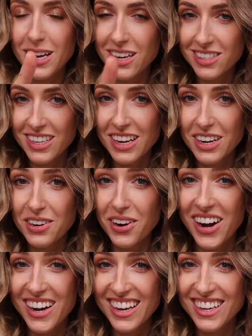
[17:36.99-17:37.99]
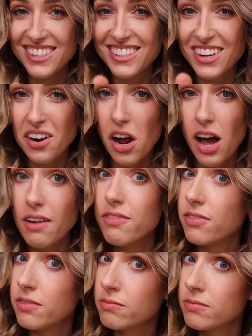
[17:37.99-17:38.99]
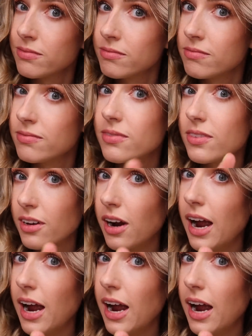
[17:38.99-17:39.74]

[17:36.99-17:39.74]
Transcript: because the ingredients are off. All